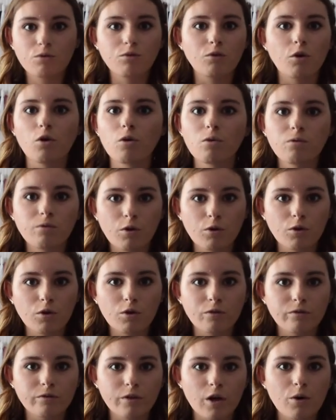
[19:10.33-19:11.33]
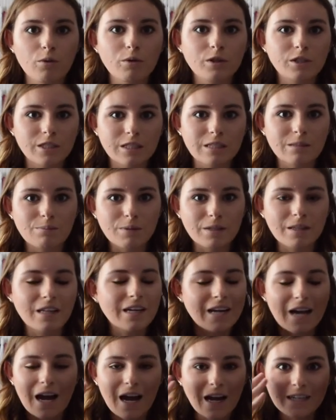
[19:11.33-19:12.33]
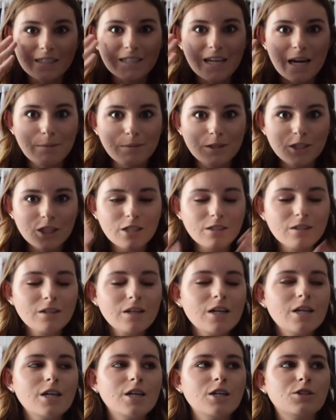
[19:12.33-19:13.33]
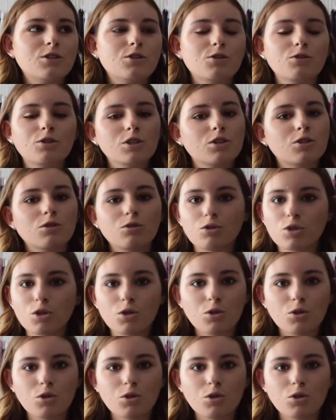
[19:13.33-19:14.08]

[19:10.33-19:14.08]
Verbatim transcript: full photo flow would just be like eye damaging. So you just do